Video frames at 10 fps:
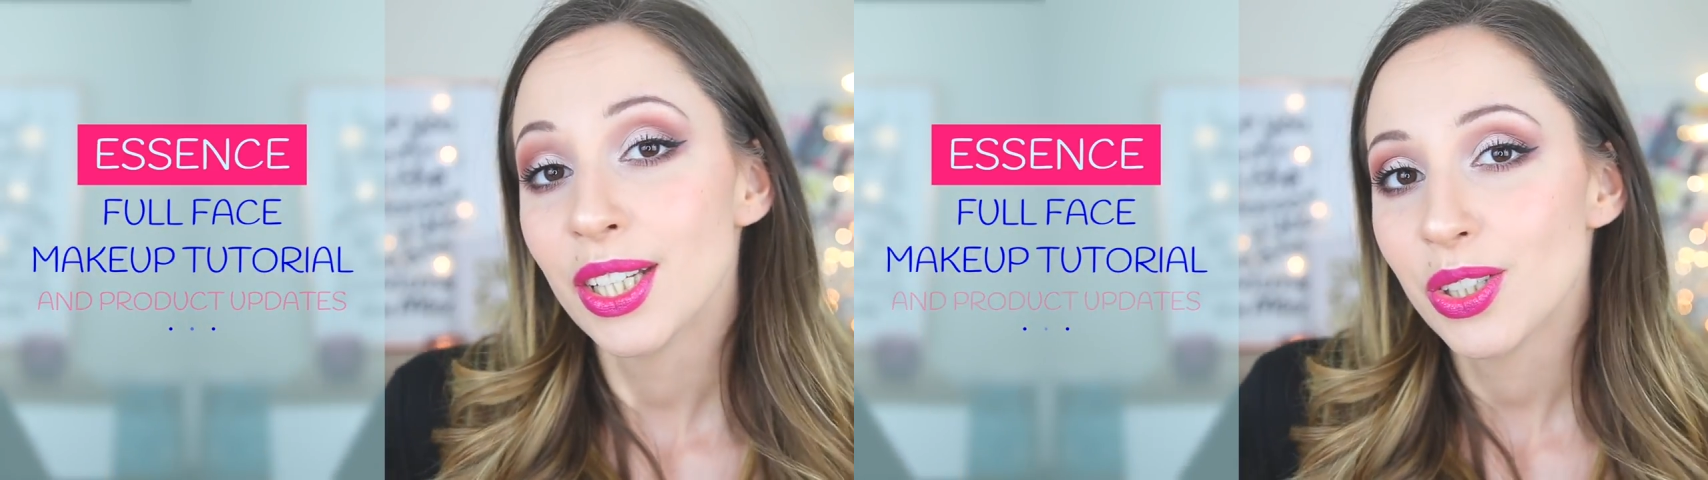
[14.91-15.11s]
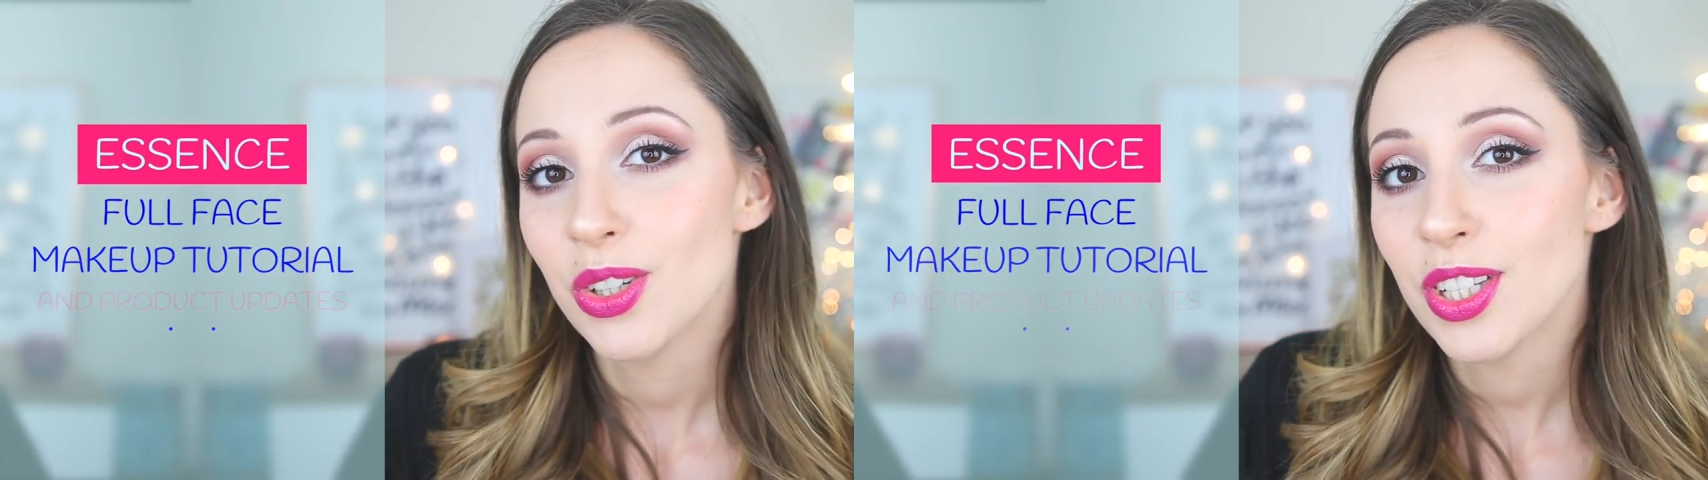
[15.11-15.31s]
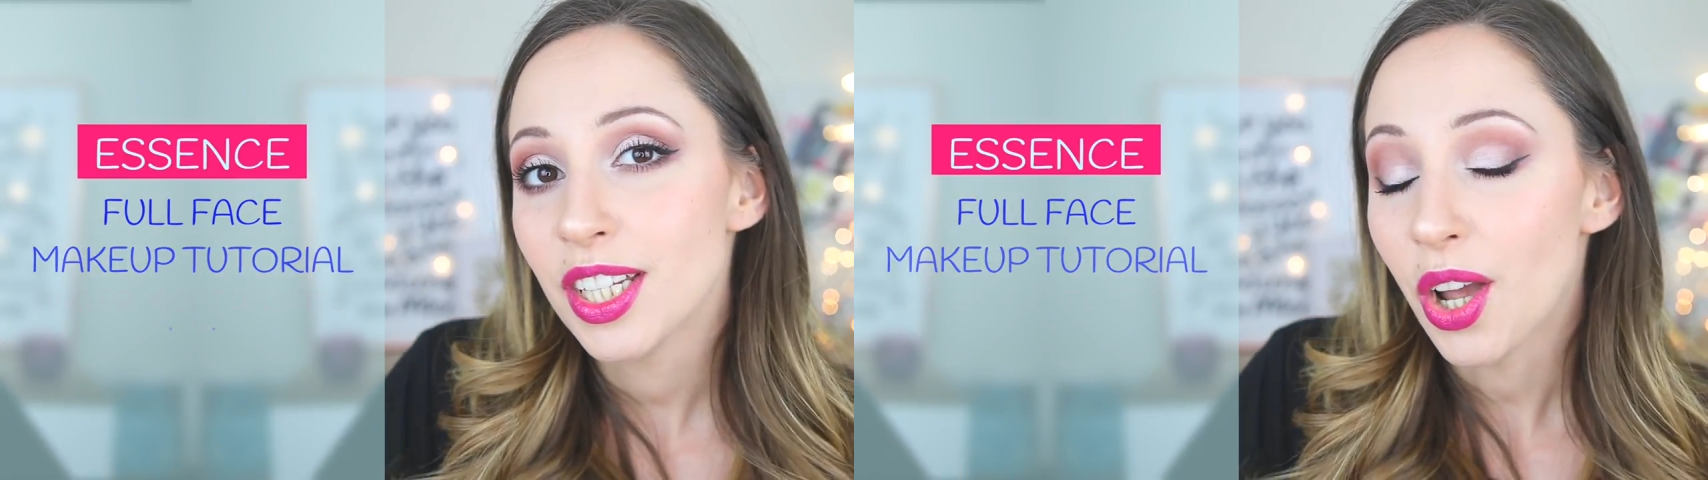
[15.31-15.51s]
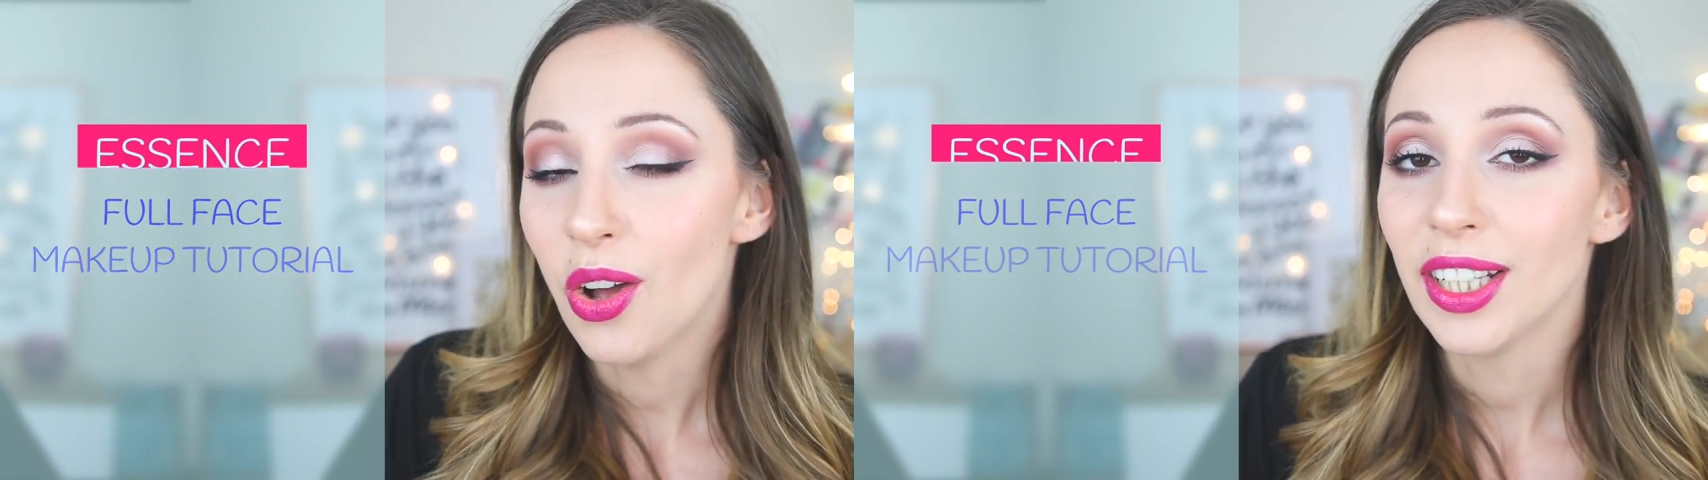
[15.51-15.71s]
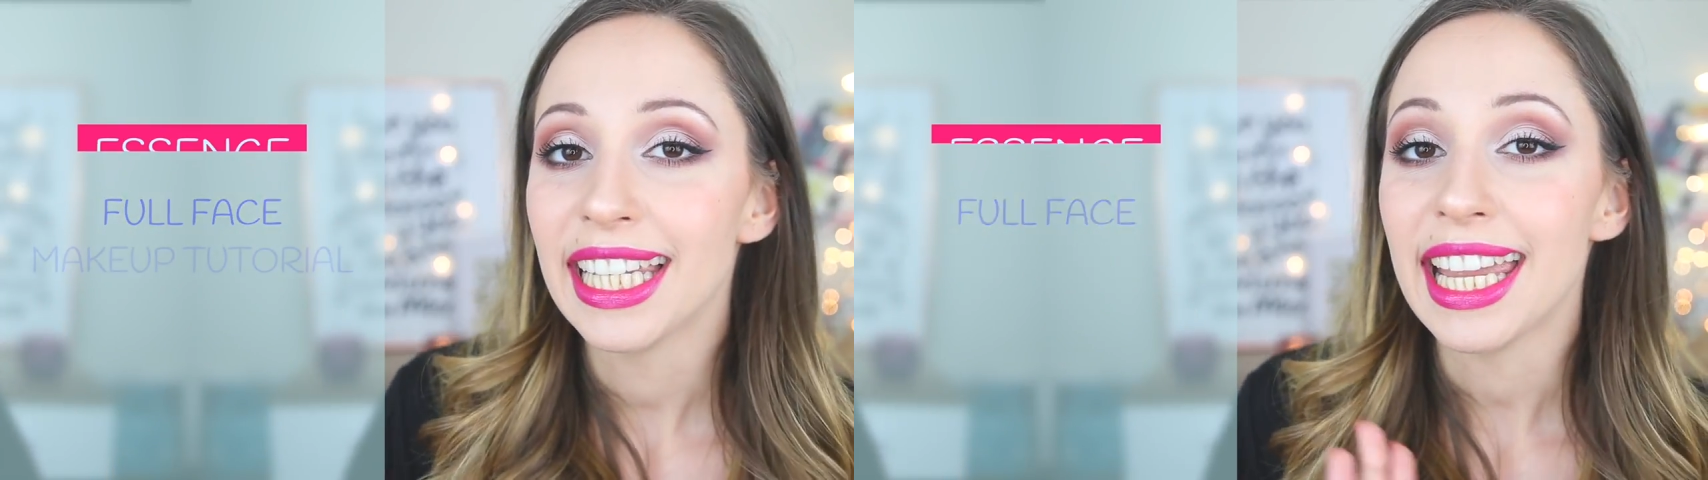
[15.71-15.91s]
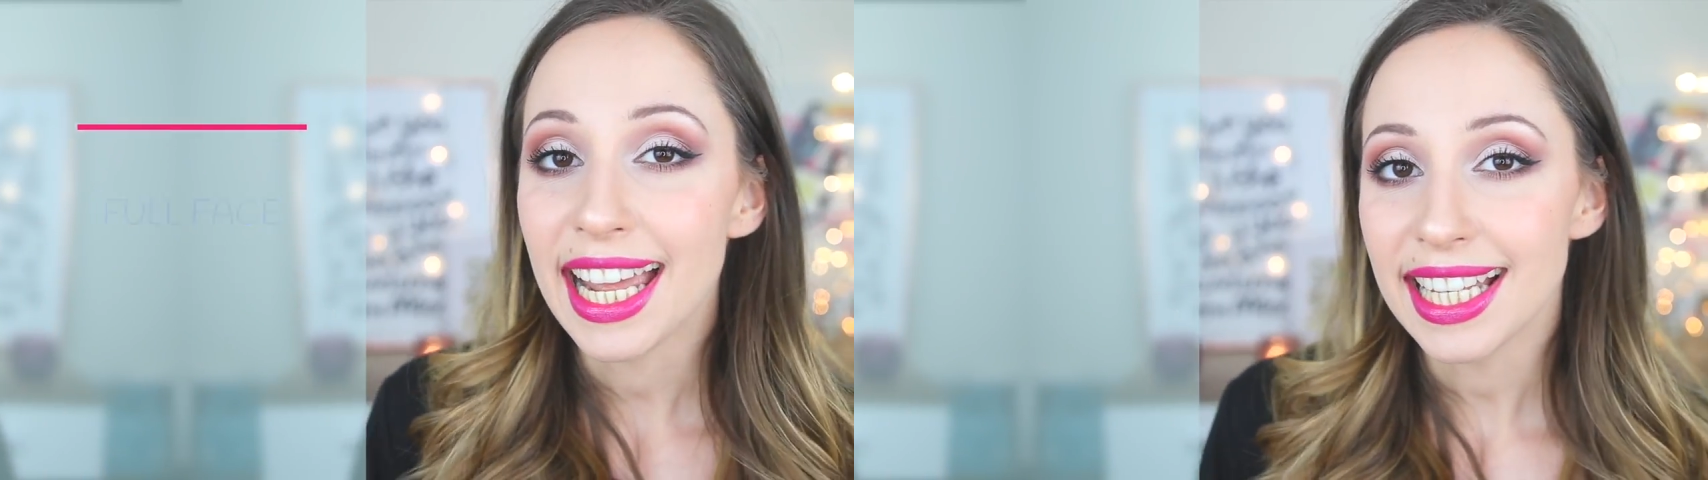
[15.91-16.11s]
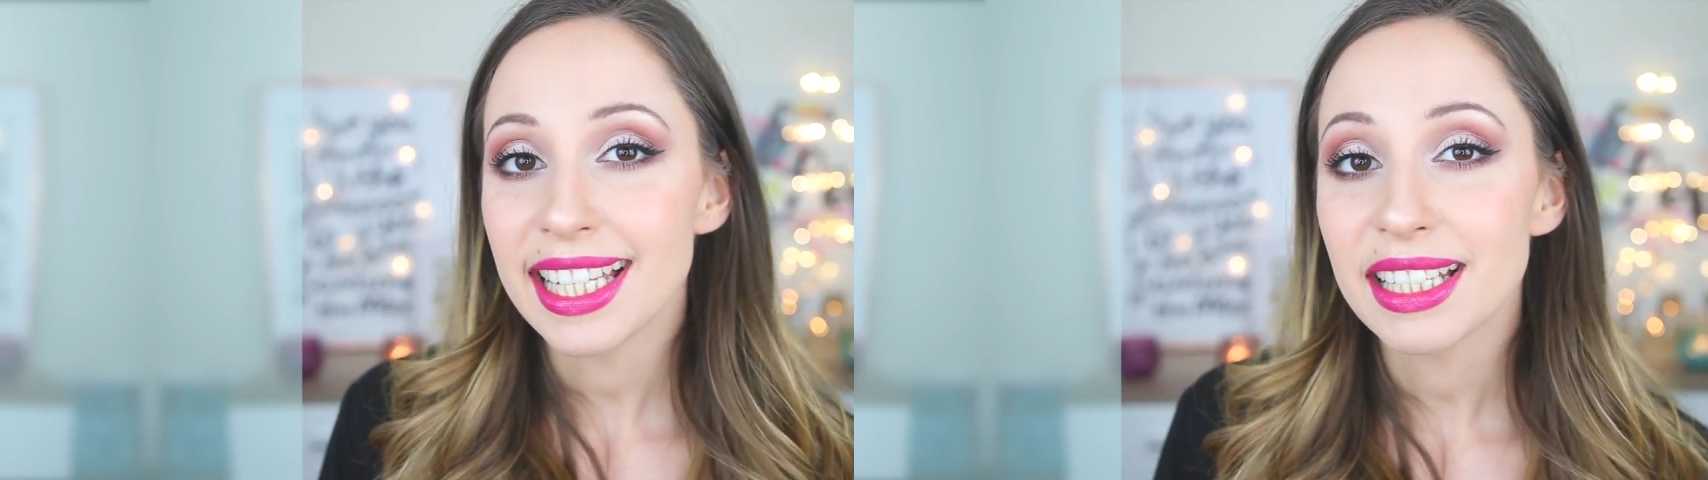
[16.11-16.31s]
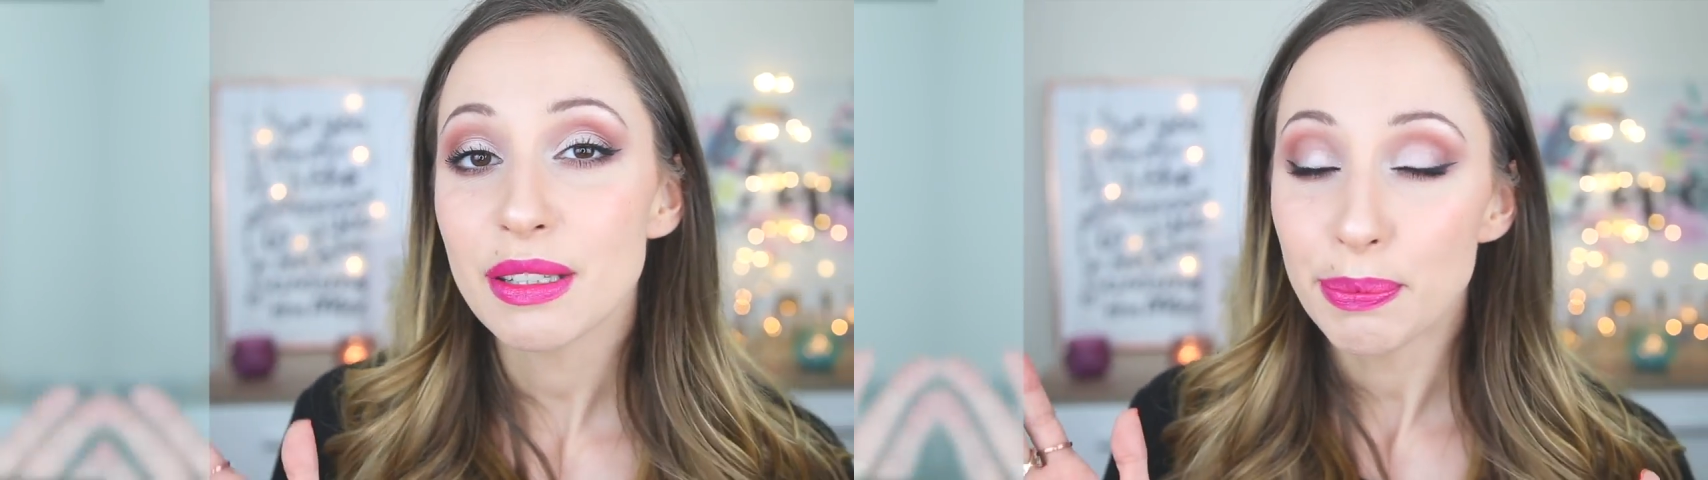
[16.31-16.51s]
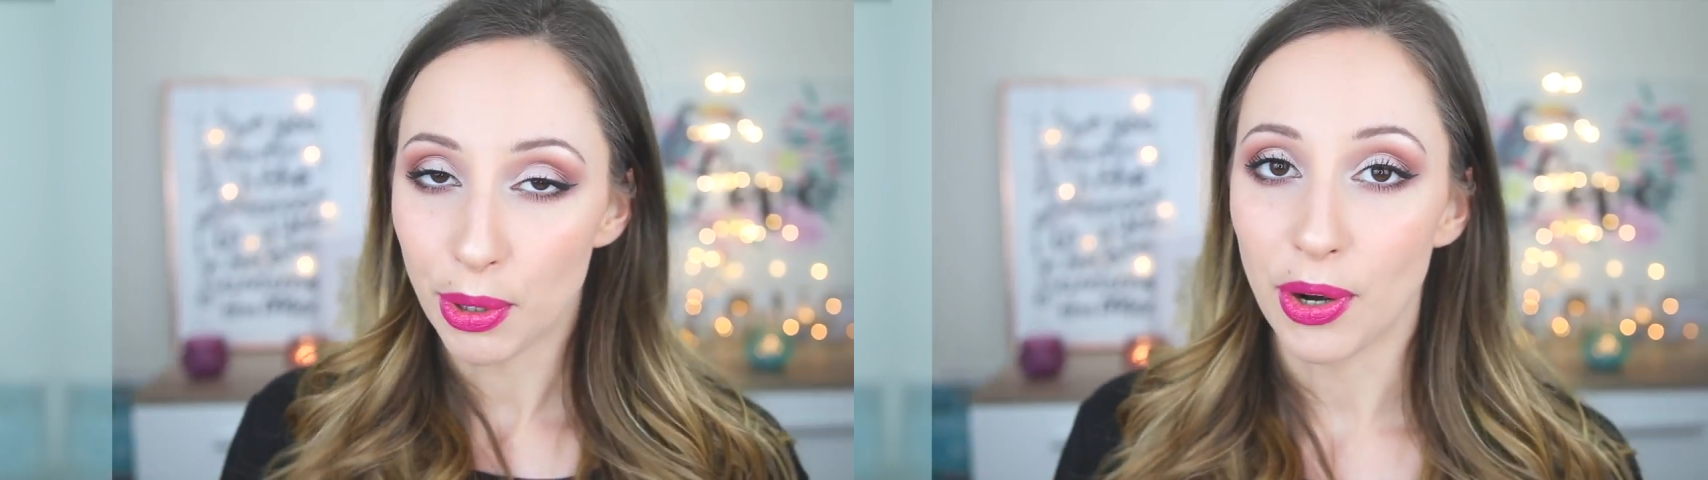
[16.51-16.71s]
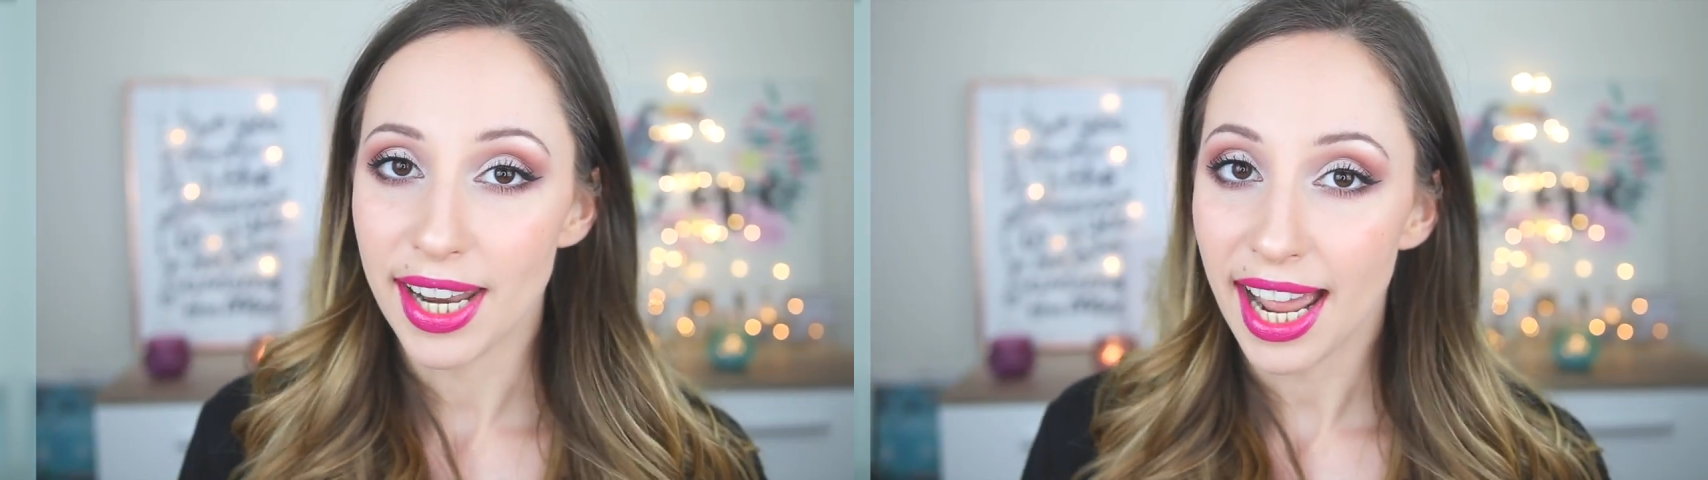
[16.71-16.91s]
using only Essence
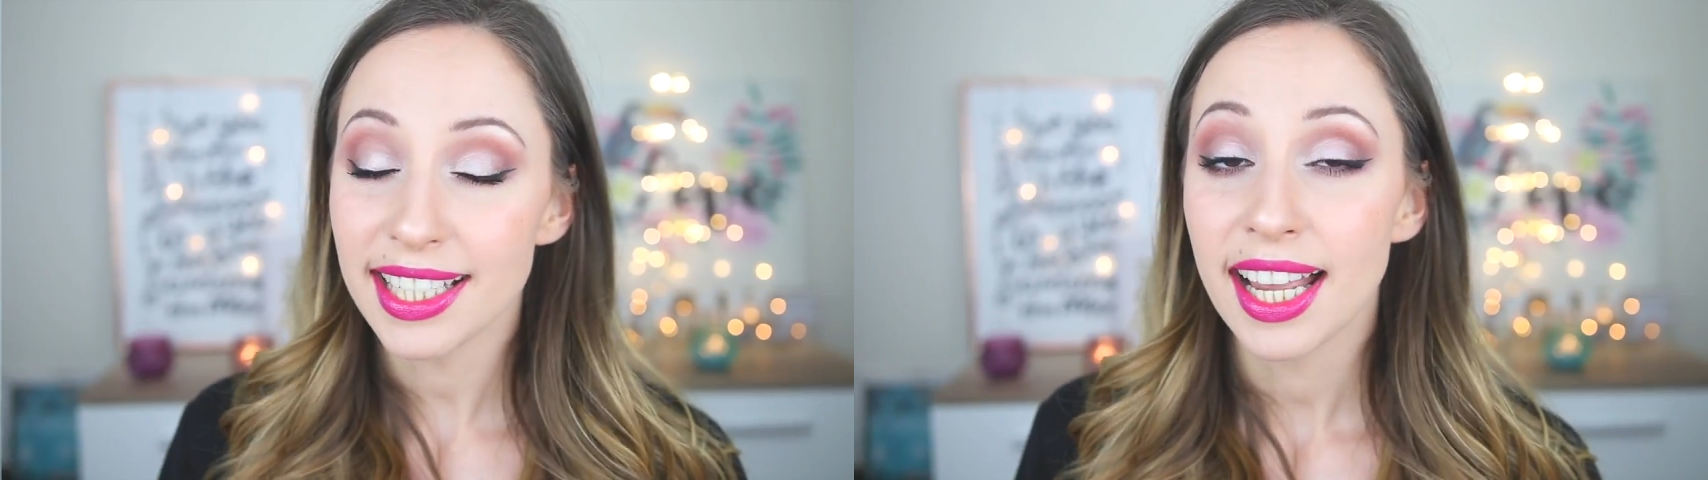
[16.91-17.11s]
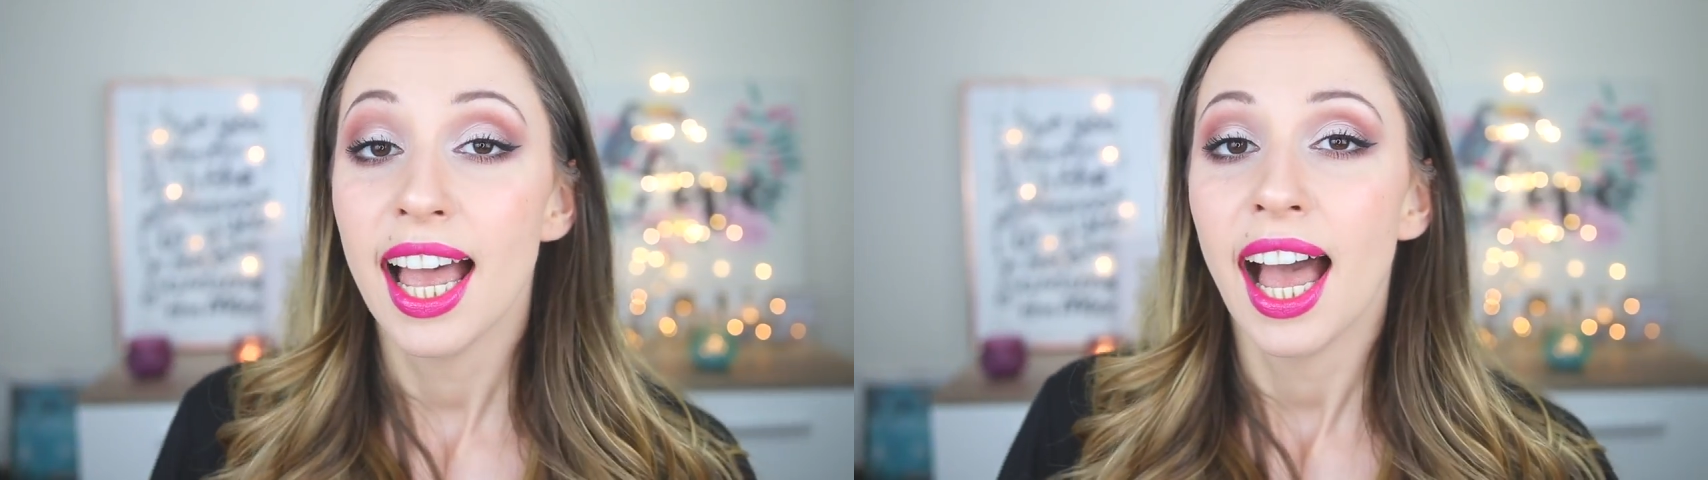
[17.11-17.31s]
products.